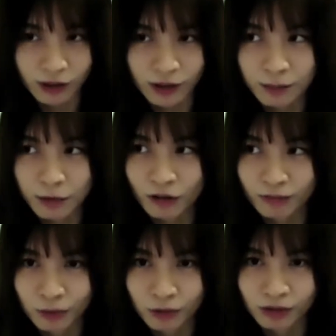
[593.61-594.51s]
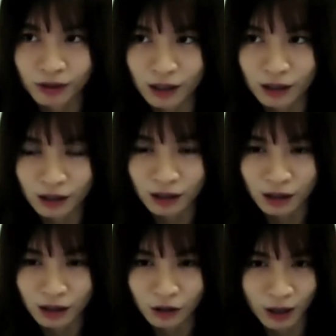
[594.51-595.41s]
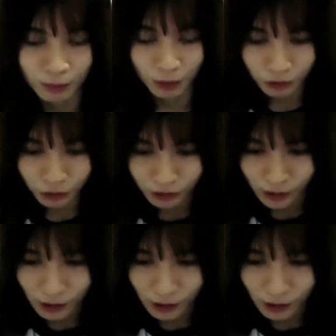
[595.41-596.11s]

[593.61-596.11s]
the number of books that you are producing.